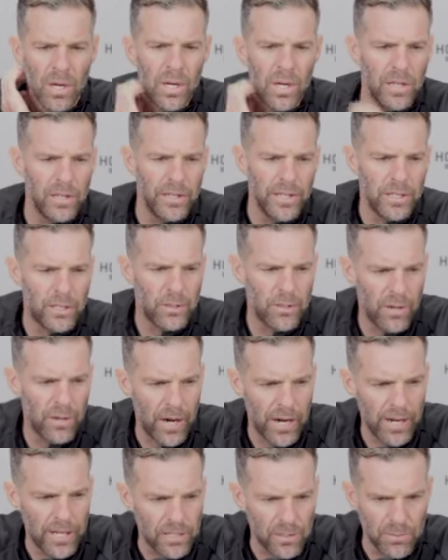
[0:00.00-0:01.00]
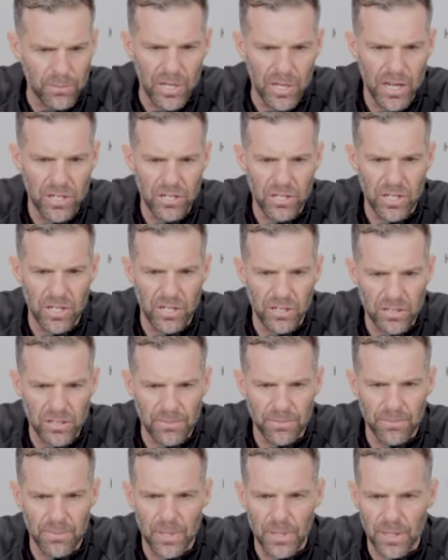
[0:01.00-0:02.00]
at least creating some tension and
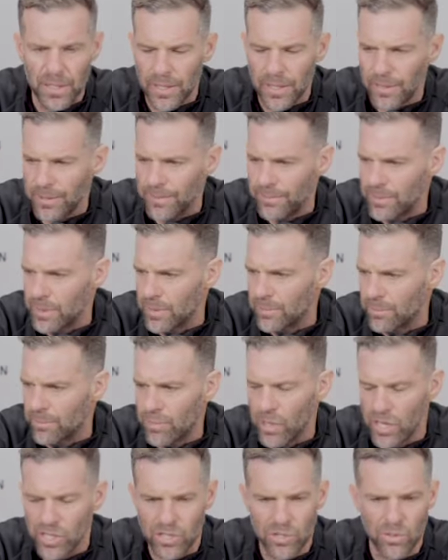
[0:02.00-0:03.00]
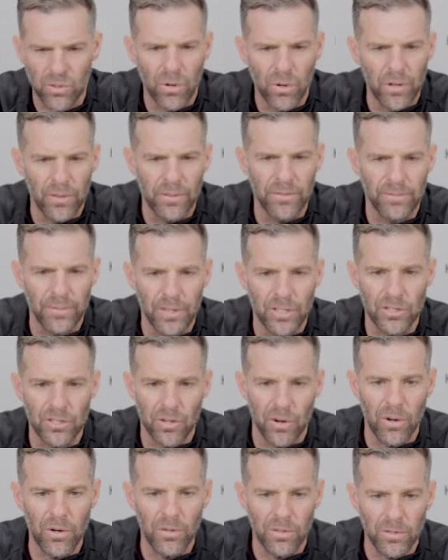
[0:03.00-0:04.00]
some pressure on the
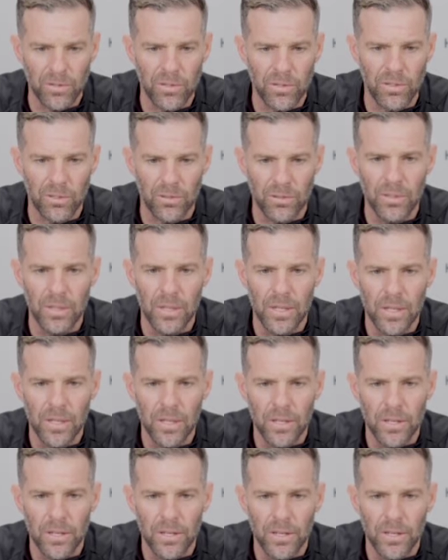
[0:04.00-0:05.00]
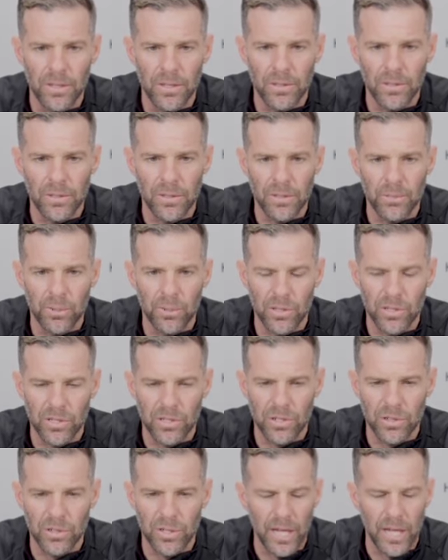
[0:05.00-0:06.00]
starters to, you know, to push
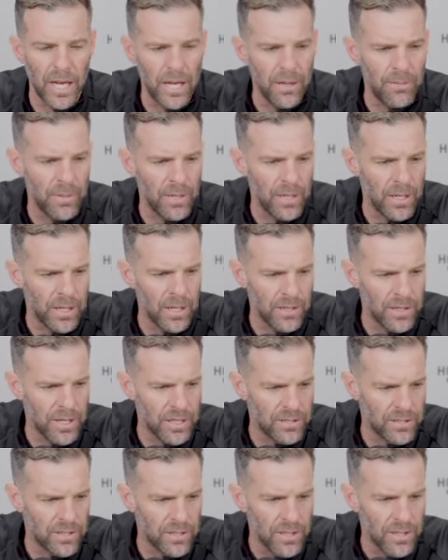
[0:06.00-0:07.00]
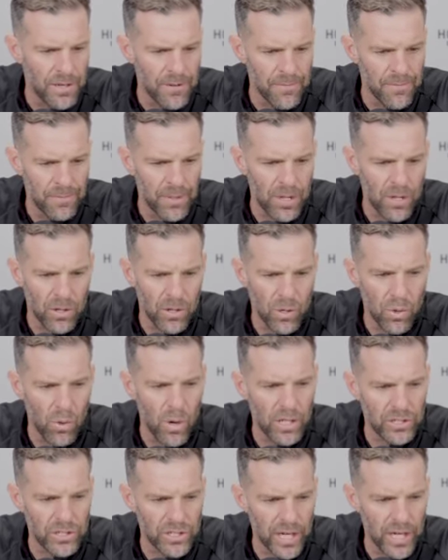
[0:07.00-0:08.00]
their game. And that's, you know,
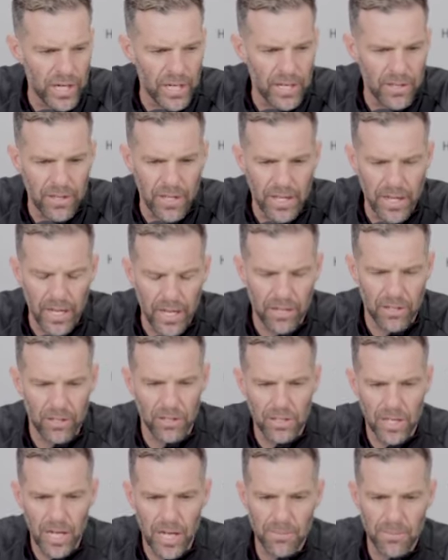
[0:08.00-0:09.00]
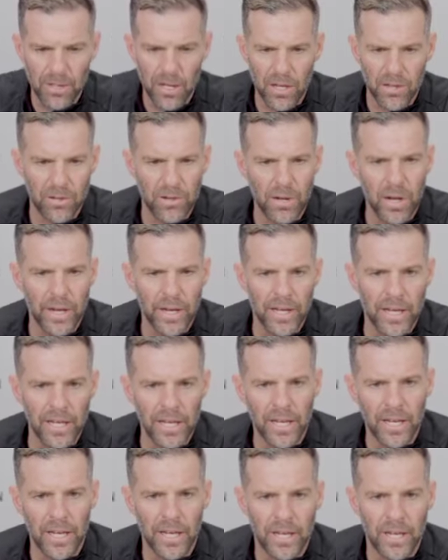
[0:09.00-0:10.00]
Kowalczyk, I think, had a good game the other night.
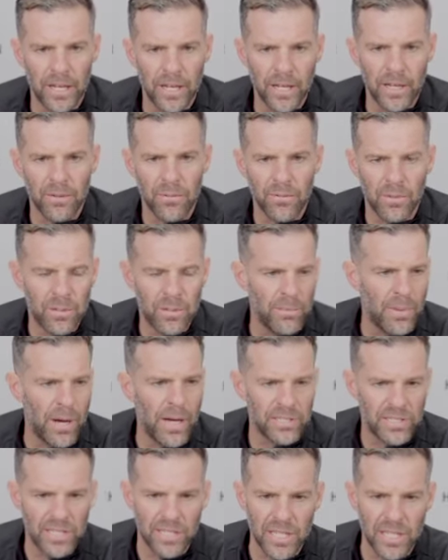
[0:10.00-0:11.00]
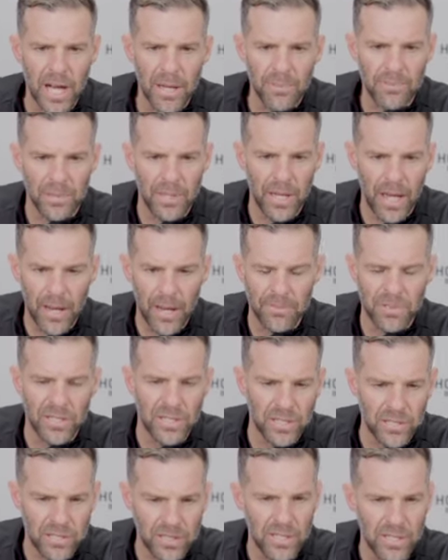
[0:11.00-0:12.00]
And with Bossy's
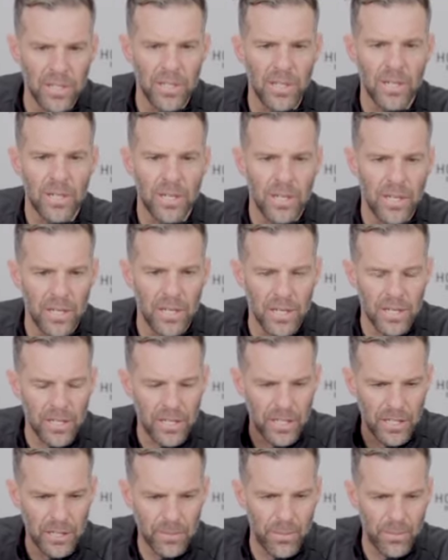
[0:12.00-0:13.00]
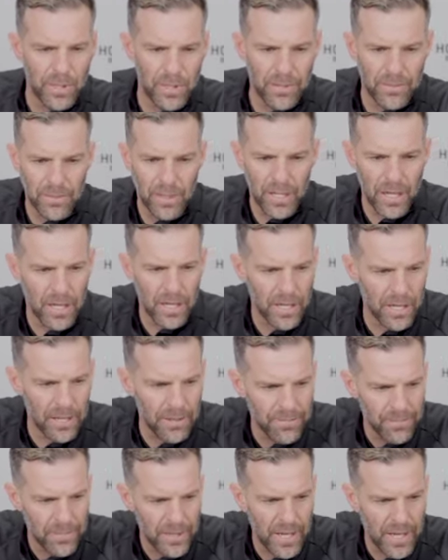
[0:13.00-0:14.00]
absence, he's been kind
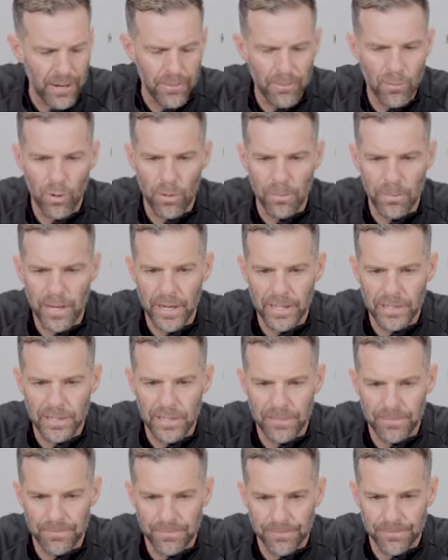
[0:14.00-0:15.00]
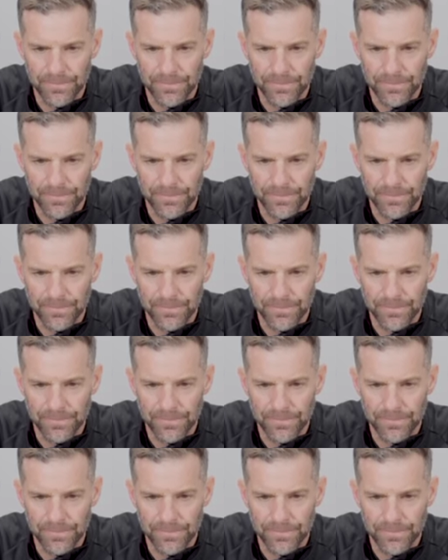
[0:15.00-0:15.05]
of getting more minutes